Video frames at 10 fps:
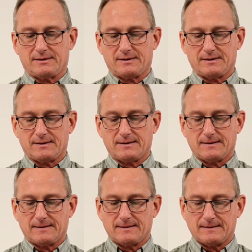
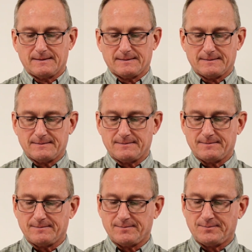
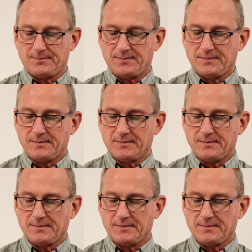No one is speaking in this clip.